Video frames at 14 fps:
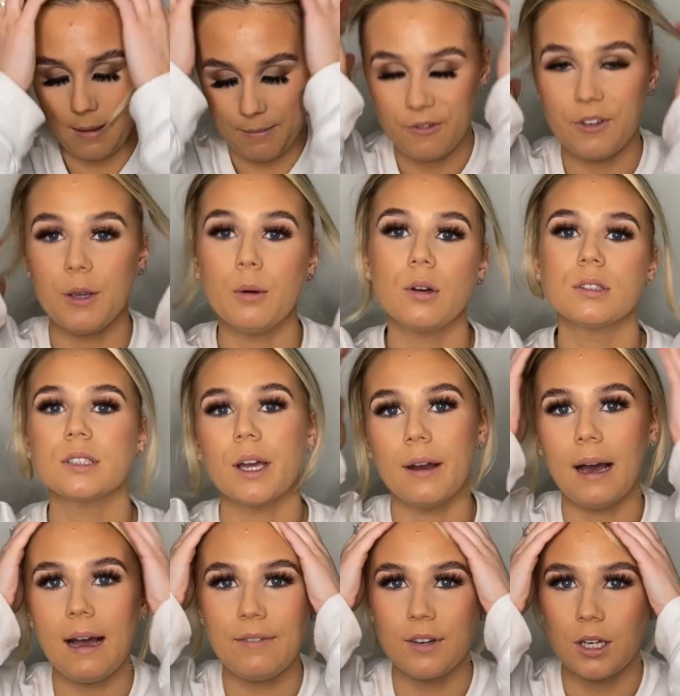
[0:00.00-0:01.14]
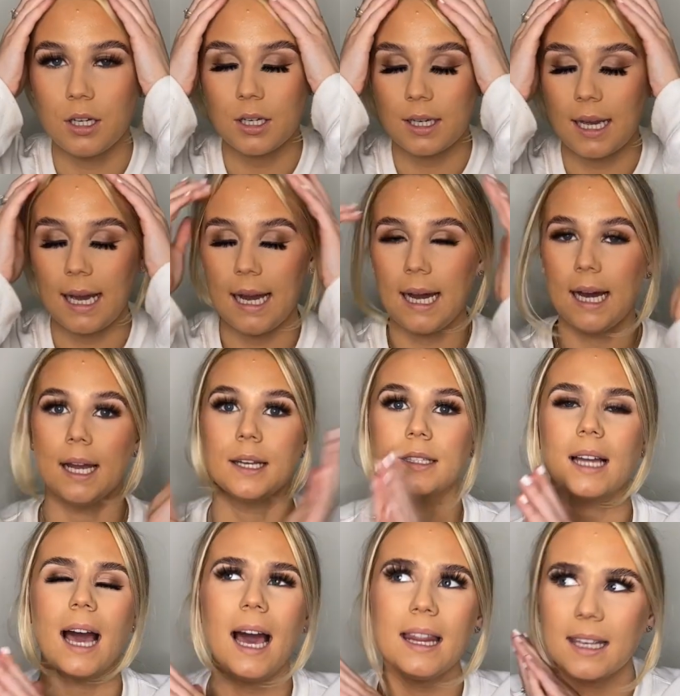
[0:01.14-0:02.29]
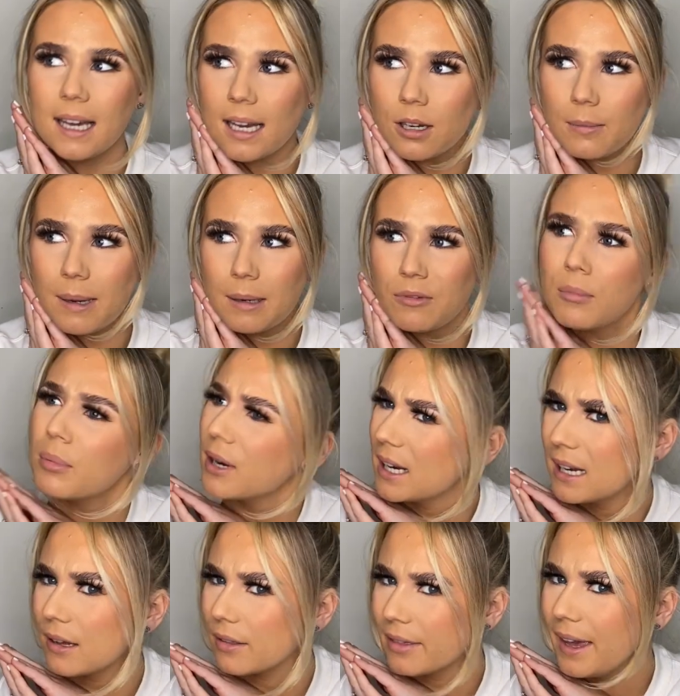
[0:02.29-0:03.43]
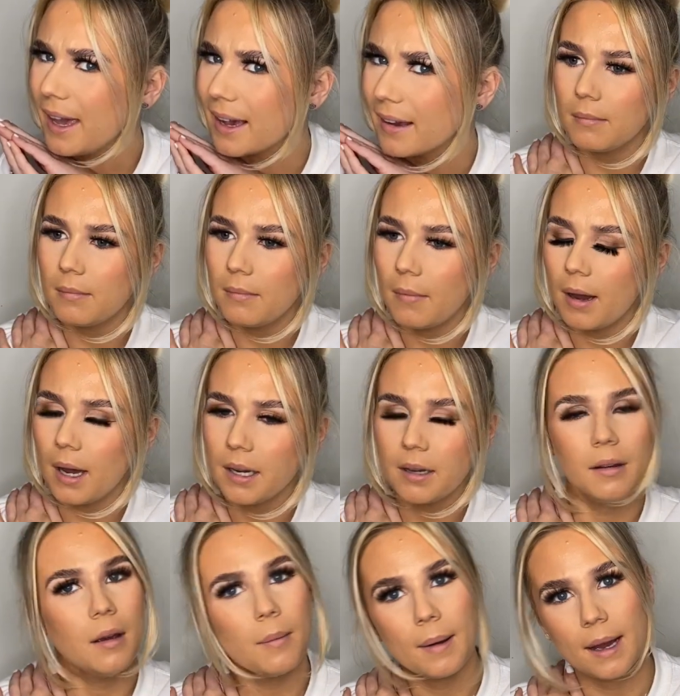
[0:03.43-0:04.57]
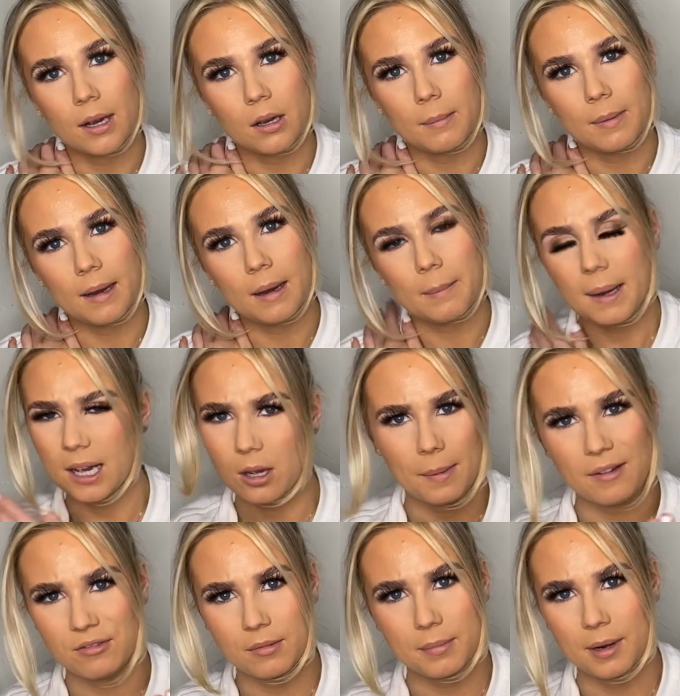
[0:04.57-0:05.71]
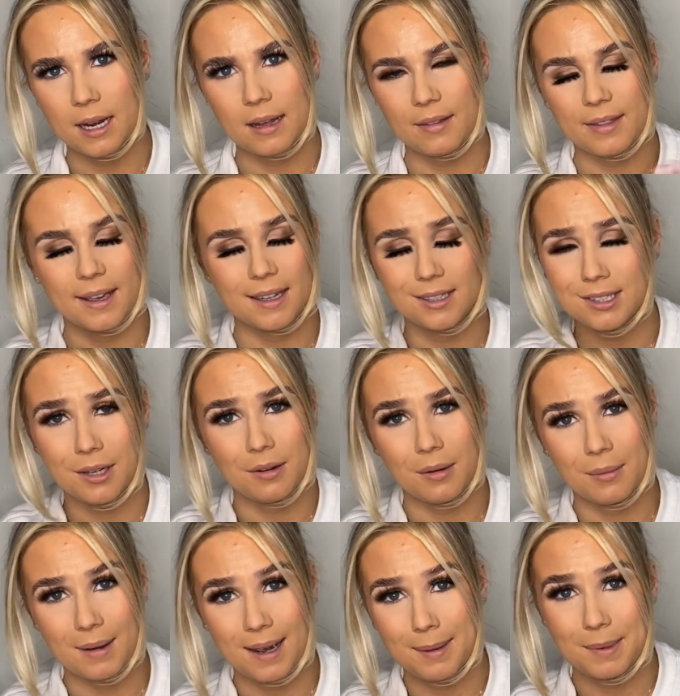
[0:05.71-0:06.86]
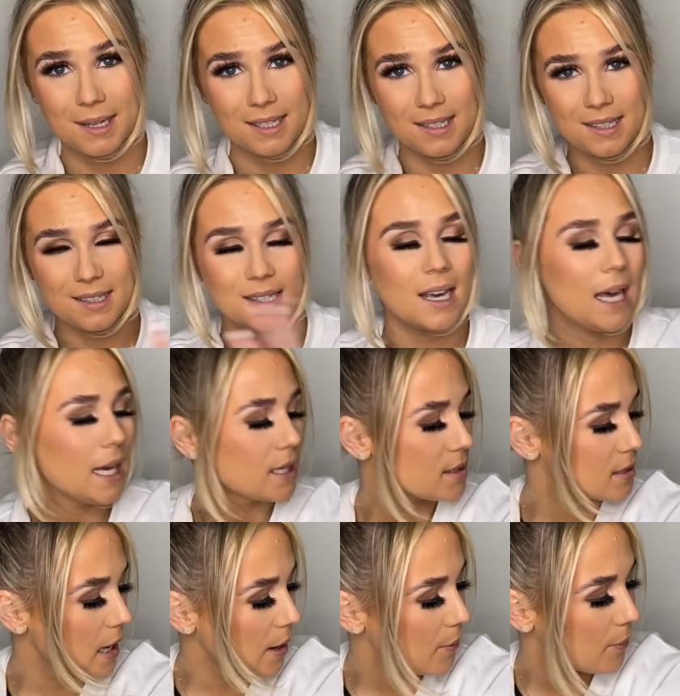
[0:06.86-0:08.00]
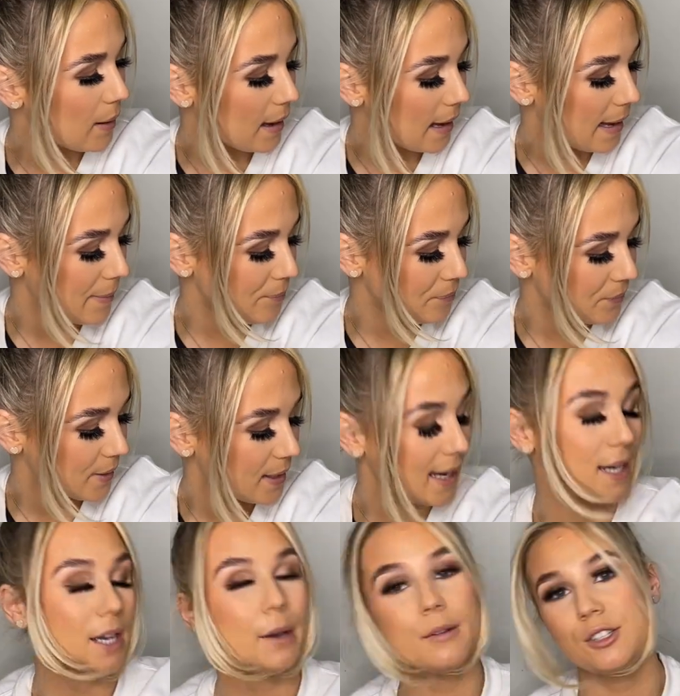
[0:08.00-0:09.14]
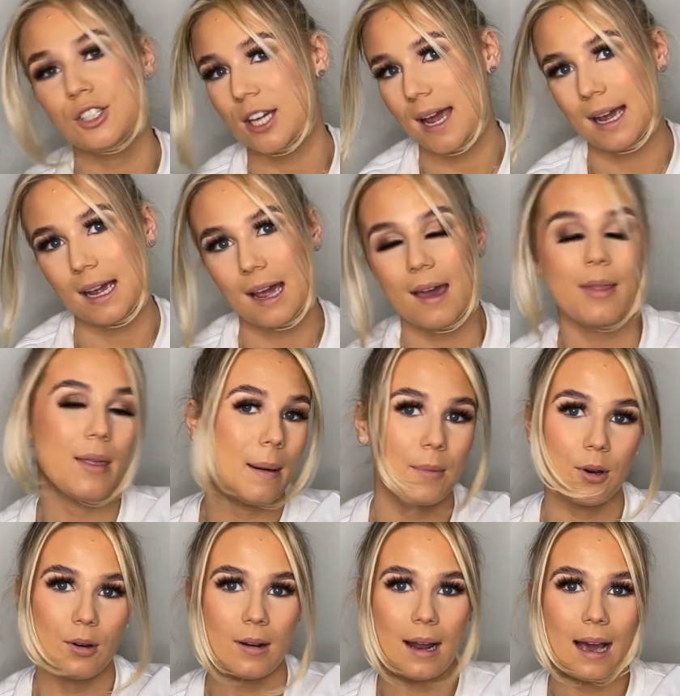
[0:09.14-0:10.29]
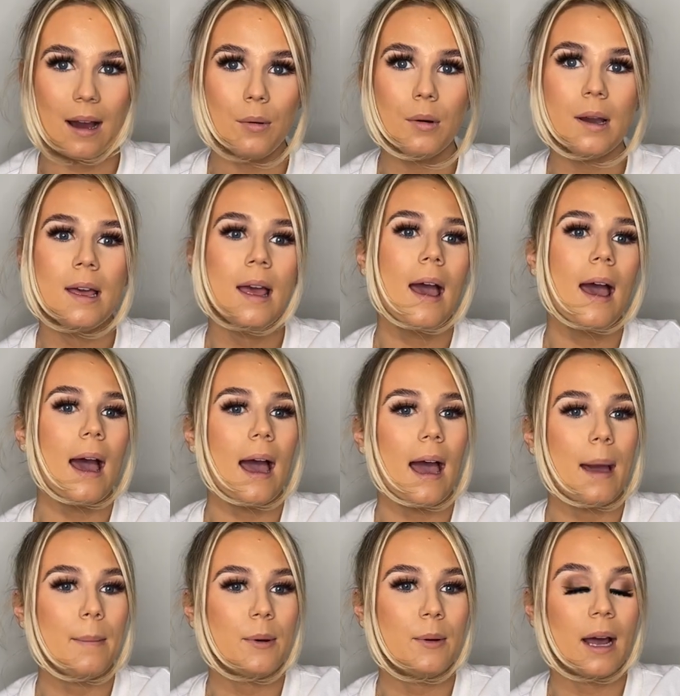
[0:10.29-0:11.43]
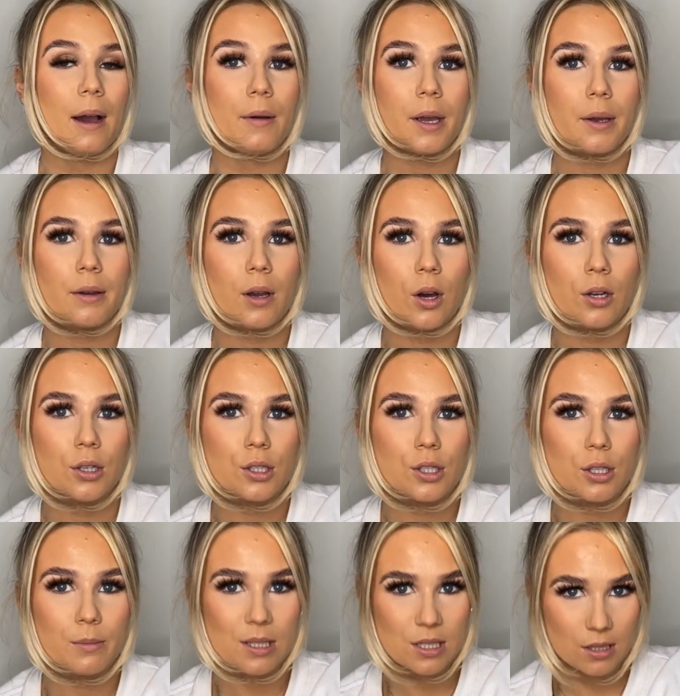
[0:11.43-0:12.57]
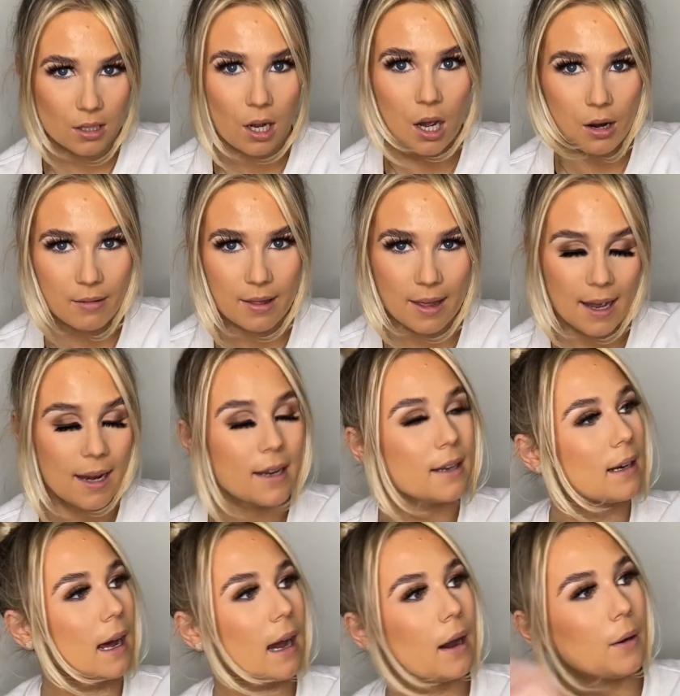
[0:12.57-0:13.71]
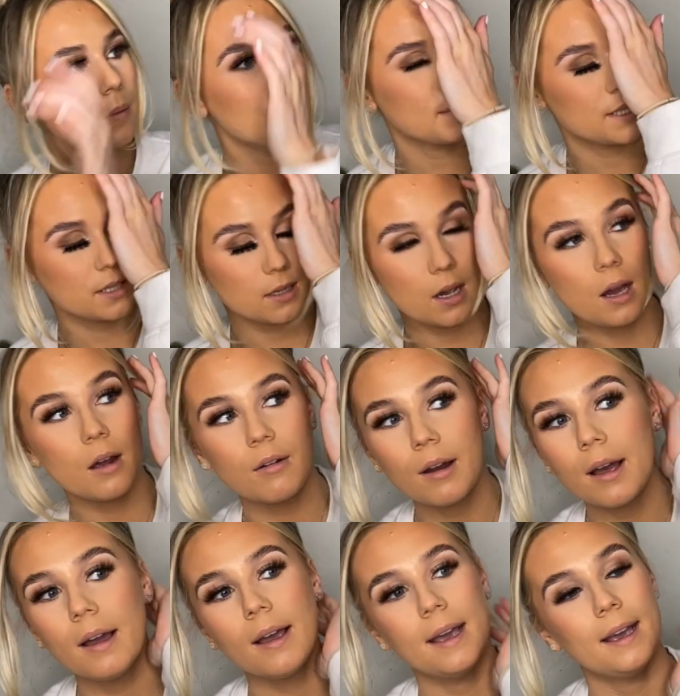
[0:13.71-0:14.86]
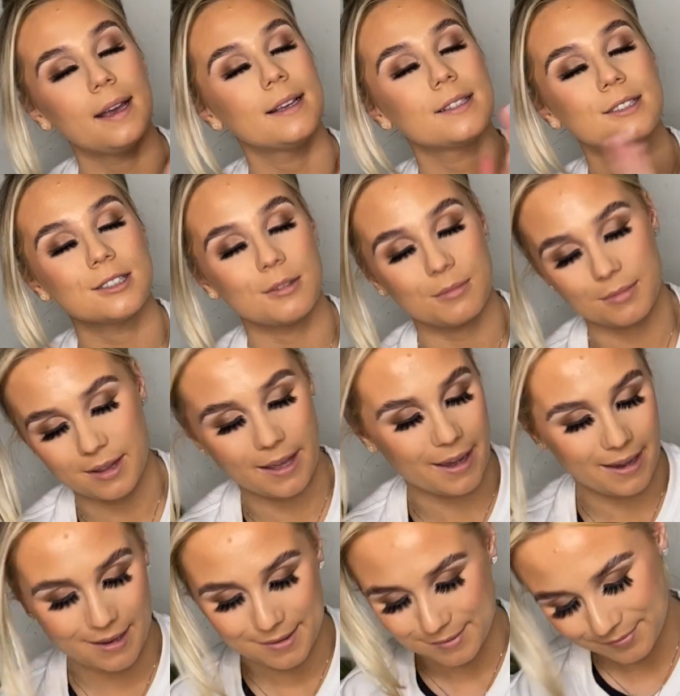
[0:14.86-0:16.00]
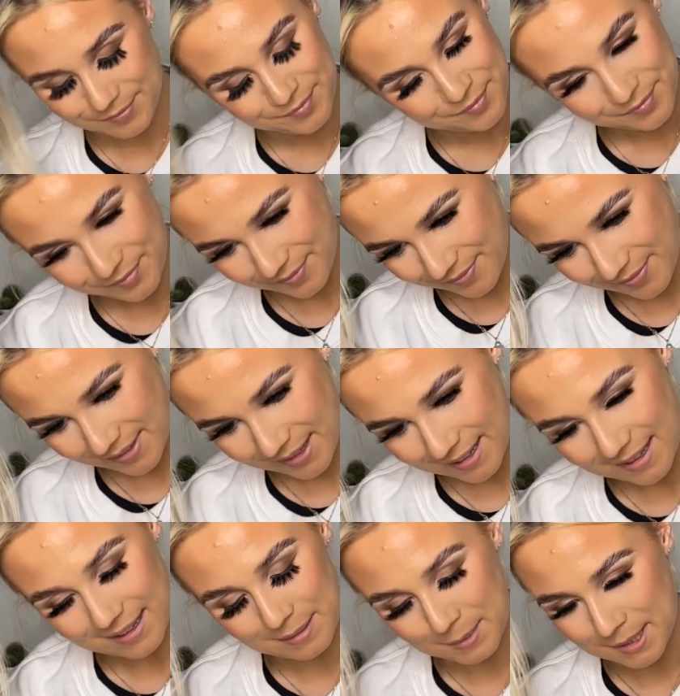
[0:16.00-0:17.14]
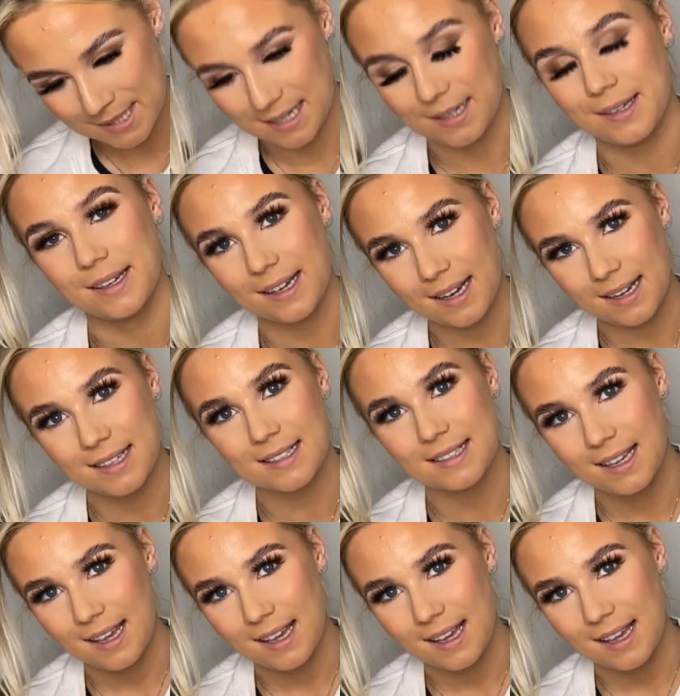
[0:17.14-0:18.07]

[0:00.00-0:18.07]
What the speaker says: you all to go and have a look. And I think I got mine from Pretty Little Thing. I don't know why I got mine from Pretty Little Thing. Don't know why, but I did. So yeah, go and check them all out. We're now going on to mascara then. Now, mascara is something, let me tell you guys.